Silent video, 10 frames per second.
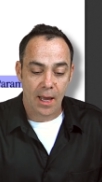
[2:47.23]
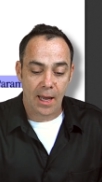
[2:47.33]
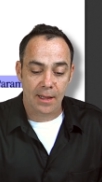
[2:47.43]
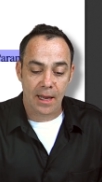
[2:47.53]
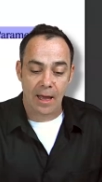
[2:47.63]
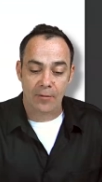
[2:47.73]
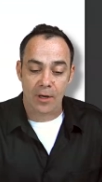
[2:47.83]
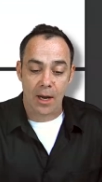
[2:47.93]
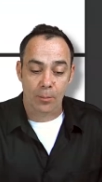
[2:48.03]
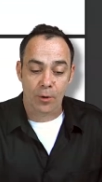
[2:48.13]
And they have a
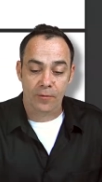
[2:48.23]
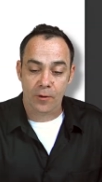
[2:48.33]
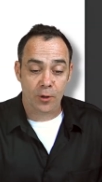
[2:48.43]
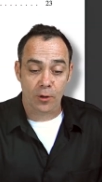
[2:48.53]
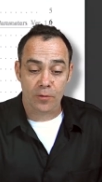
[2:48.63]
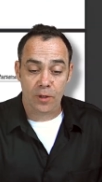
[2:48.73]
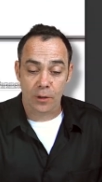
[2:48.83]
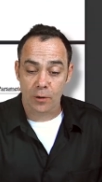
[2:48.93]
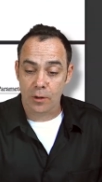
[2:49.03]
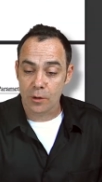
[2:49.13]
number of curves that
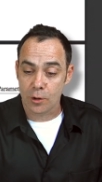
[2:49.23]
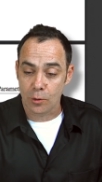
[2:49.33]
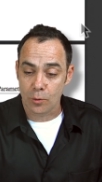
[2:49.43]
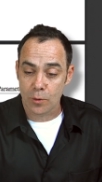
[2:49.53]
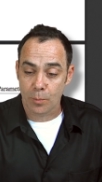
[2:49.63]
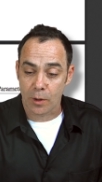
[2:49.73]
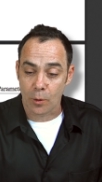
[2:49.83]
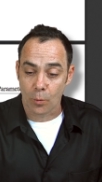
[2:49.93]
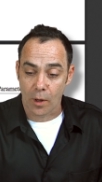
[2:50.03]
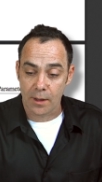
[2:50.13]
you can choose, but
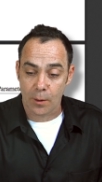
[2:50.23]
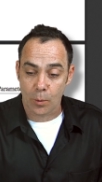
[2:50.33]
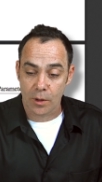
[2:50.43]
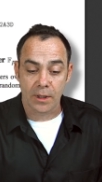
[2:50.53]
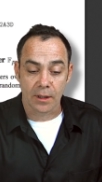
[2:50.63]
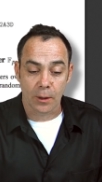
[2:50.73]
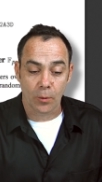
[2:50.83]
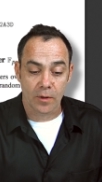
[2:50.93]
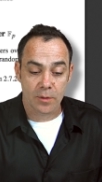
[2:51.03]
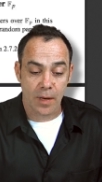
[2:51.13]
the one that we're dealing
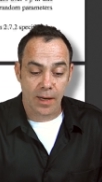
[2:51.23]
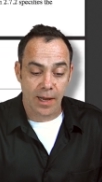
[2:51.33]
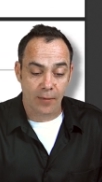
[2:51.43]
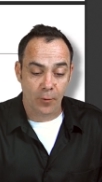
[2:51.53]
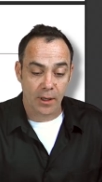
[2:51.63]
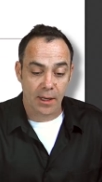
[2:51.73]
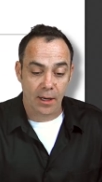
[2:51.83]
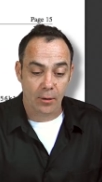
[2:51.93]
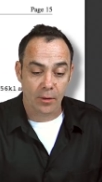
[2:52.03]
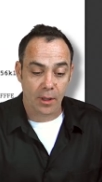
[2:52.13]
with is about halfway
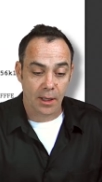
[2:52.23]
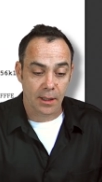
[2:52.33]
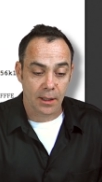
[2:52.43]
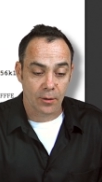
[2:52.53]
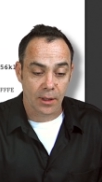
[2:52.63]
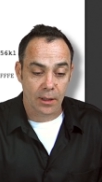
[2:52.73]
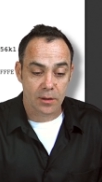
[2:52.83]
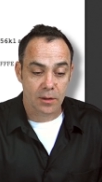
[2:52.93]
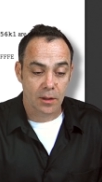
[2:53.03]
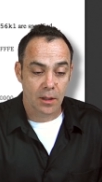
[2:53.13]
down, and here it
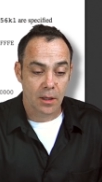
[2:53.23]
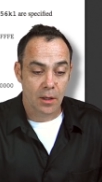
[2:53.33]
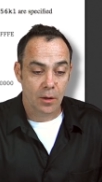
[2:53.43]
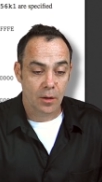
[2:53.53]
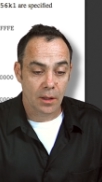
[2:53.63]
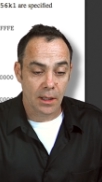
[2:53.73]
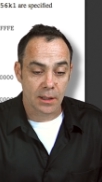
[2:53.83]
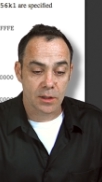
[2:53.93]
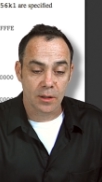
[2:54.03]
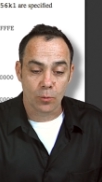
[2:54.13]
is.
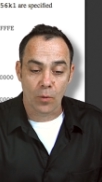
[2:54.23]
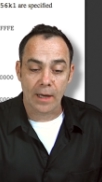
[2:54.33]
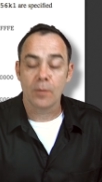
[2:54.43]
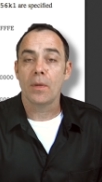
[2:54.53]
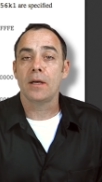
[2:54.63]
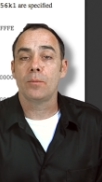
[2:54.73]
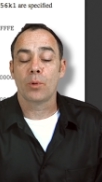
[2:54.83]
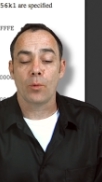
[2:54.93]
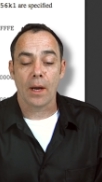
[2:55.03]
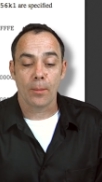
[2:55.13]
It's the recommended
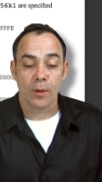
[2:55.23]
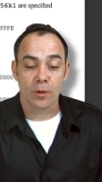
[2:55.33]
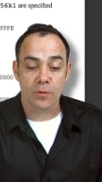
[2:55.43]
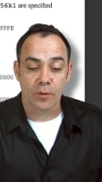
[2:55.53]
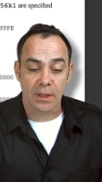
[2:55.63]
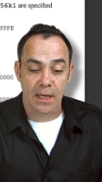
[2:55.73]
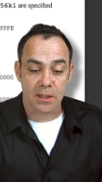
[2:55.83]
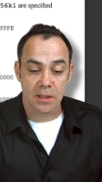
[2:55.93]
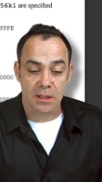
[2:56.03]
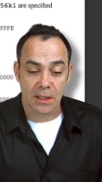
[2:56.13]
parameters for the
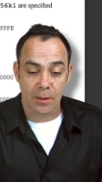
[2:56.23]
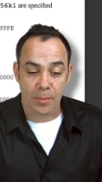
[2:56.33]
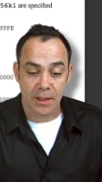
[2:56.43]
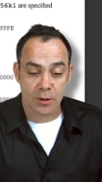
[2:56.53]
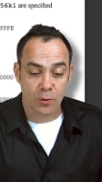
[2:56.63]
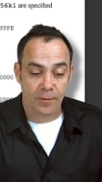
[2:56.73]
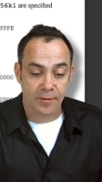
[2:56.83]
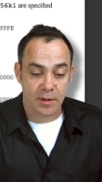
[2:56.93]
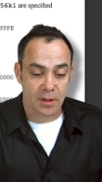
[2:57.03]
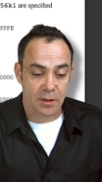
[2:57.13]
SEC
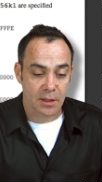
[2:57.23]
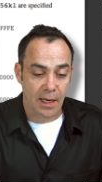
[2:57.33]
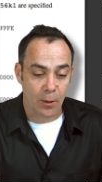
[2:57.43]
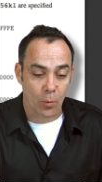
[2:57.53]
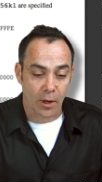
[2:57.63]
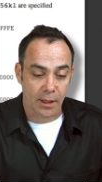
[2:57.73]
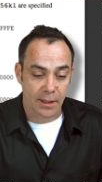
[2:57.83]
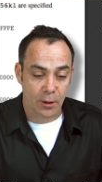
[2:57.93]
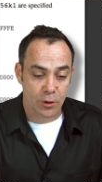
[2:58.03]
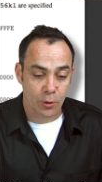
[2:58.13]
P256K1. And
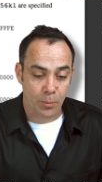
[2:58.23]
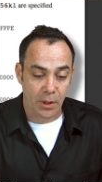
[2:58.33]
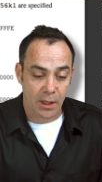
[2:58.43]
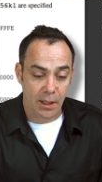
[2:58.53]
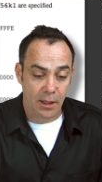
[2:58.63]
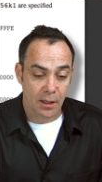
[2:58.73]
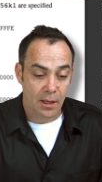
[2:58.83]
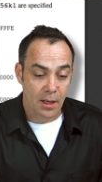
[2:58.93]
here's your P,